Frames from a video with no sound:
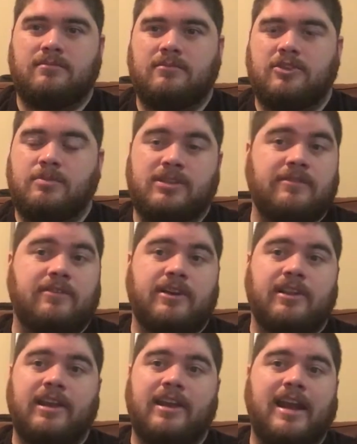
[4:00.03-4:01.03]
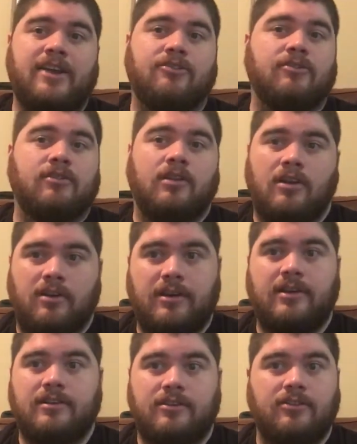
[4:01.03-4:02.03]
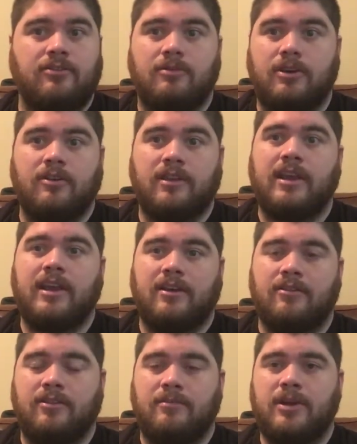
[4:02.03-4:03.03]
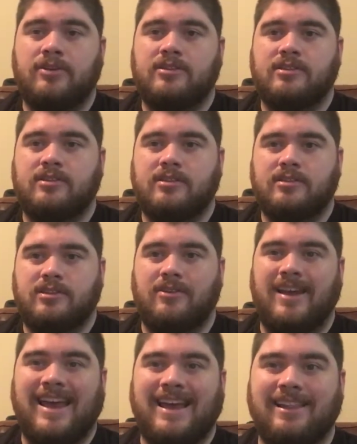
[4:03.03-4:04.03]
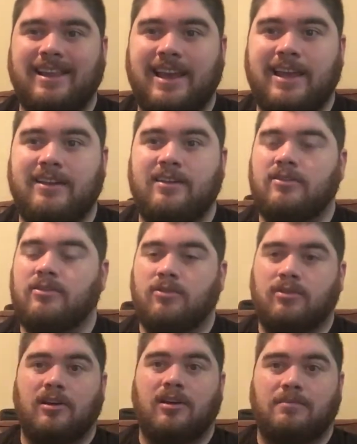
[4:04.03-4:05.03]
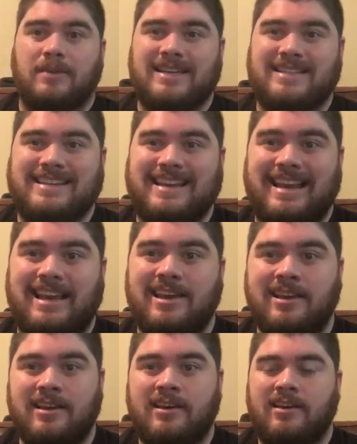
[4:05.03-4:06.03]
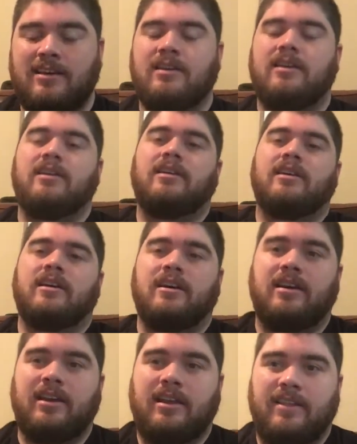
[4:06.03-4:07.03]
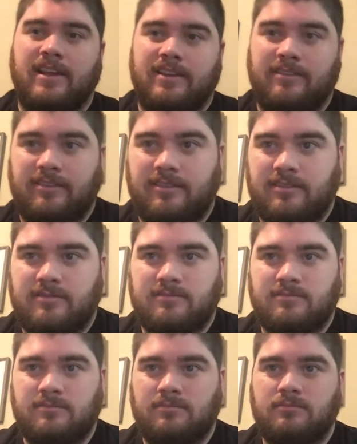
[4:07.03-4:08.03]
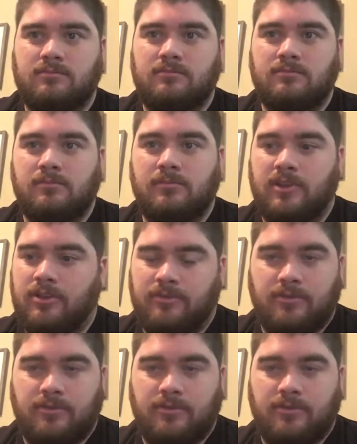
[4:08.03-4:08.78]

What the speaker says: Specifically, a natural log is the one you'll encounter the most. So ln, or log base e, and those